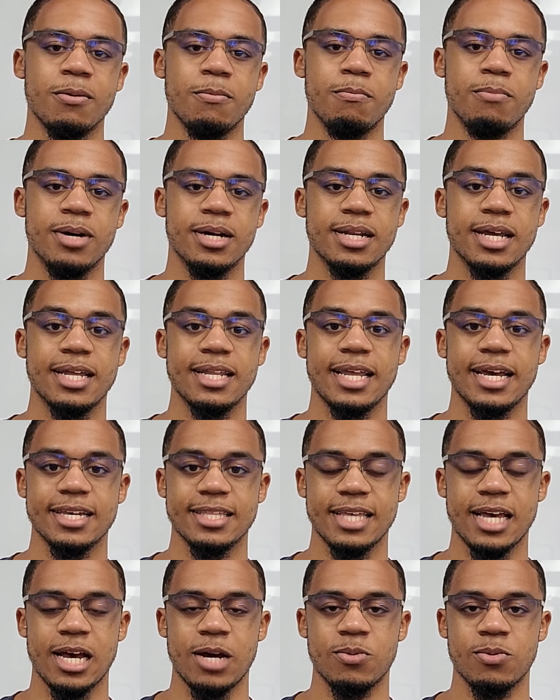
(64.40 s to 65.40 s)
But I like
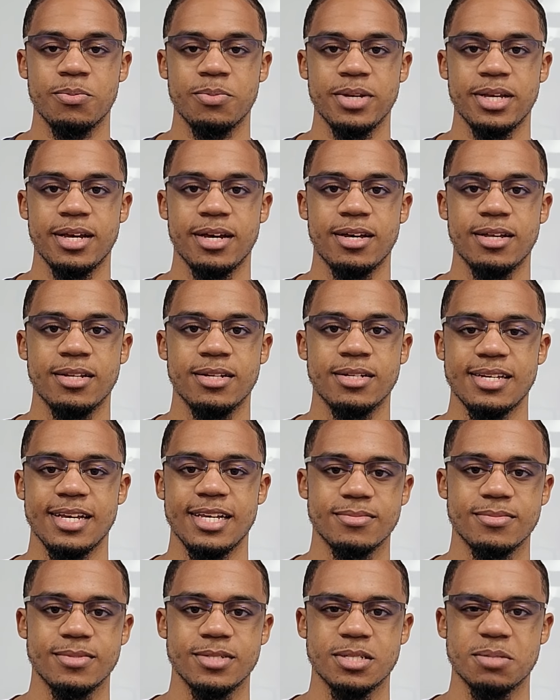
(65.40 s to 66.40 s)
that one because it
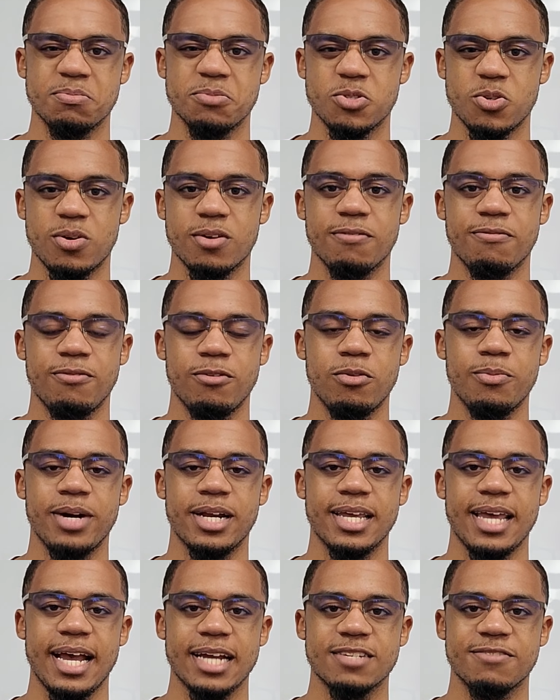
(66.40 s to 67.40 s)
gets some sort of full
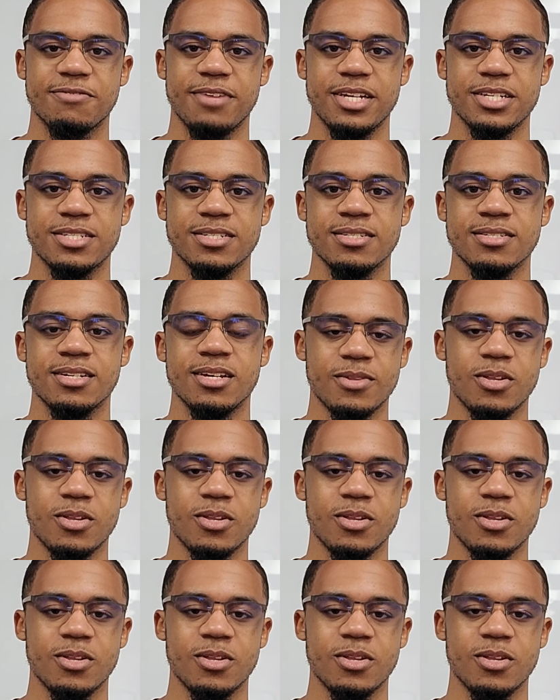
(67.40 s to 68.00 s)
body activation,